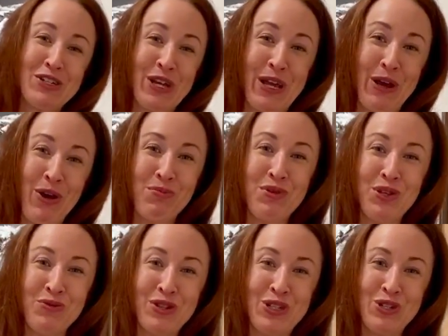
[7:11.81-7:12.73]
I hope
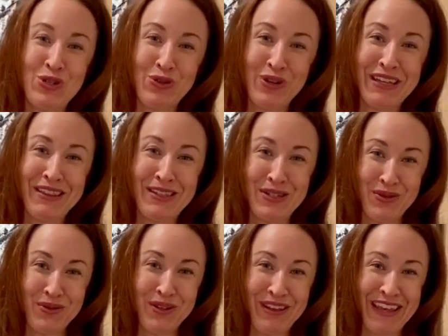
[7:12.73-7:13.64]
you enjoyed the
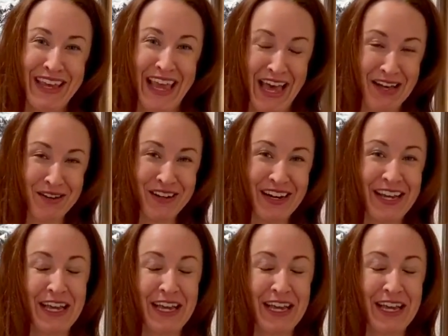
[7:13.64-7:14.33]
tour of the gallery,